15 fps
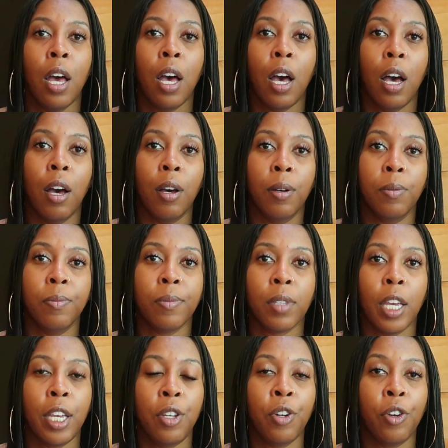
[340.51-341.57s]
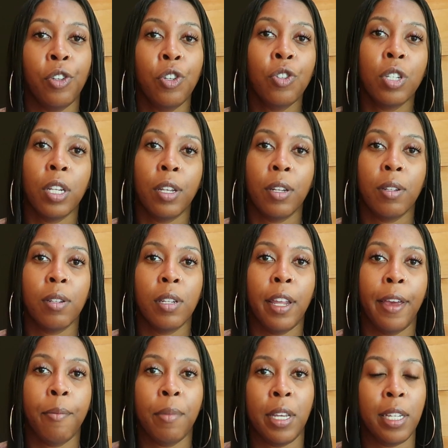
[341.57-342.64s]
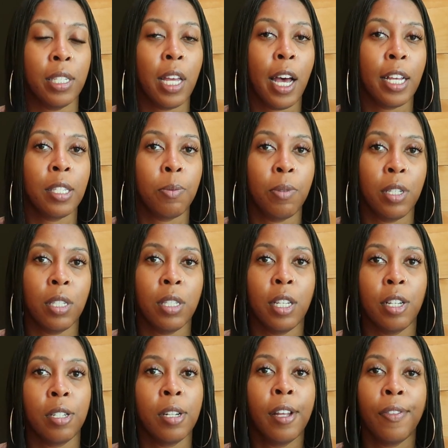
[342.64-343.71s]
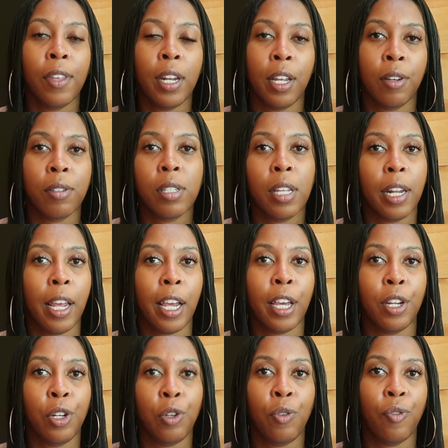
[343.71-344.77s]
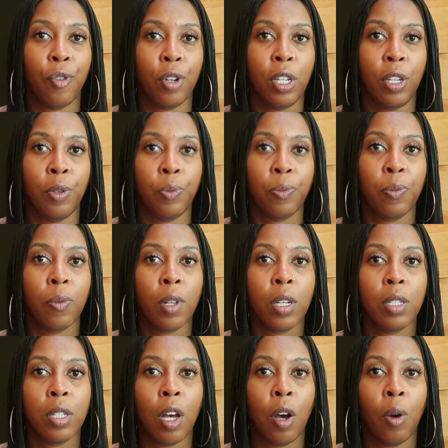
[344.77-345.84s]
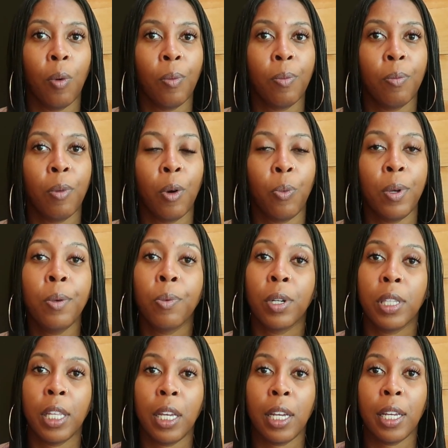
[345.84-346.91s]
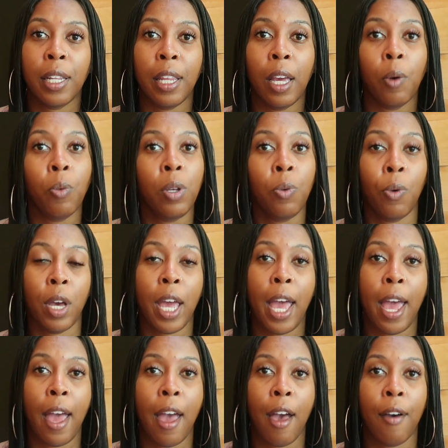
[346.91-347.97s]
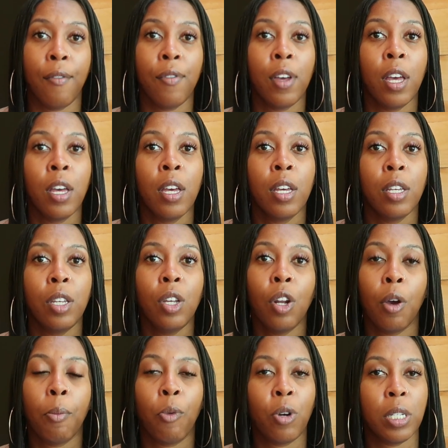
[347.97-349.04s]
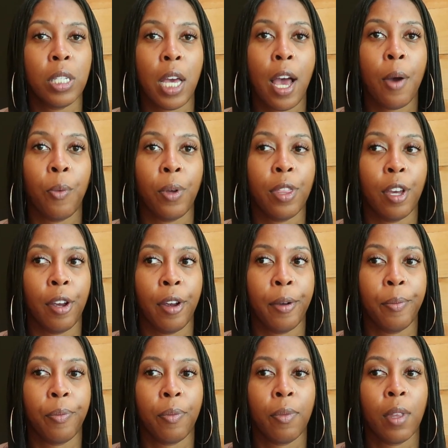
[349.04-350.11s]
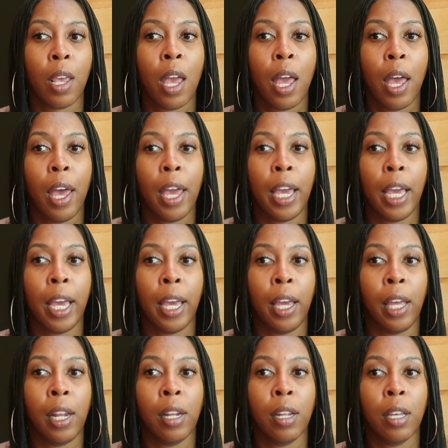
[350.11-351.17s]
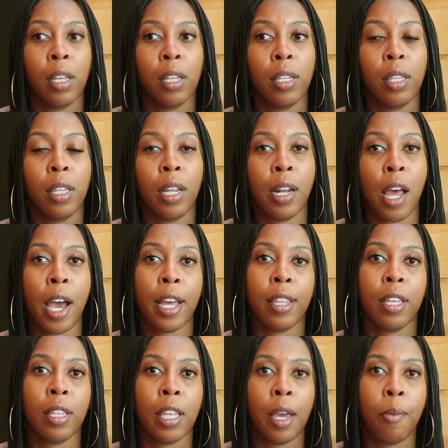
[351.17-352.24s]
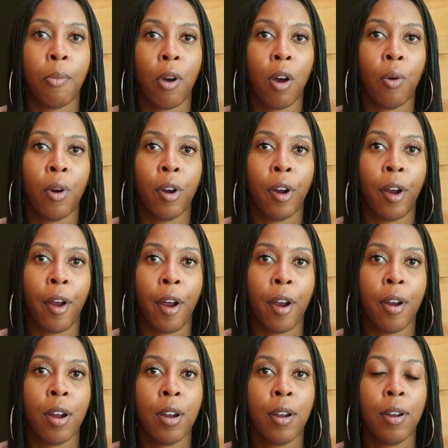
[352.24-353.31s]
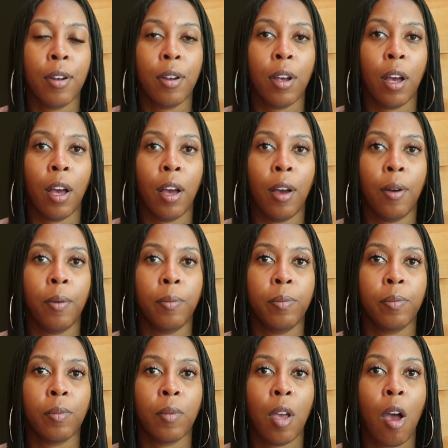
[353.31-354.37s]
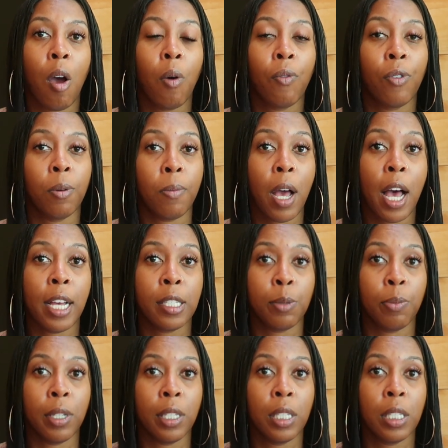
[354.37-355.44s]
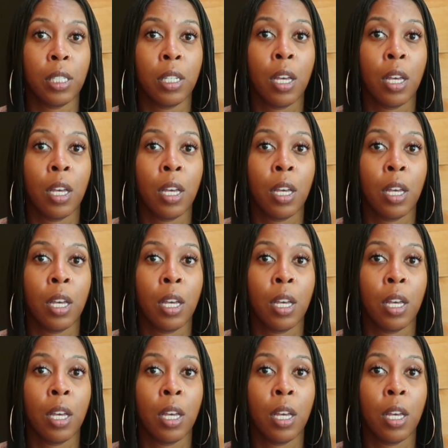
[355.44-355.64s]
And you know, usually that means hospice, there's nothing else that they can do for you. So, but we were thinking that we would have, you know, more time with her. And the night that they brought her home from hospice,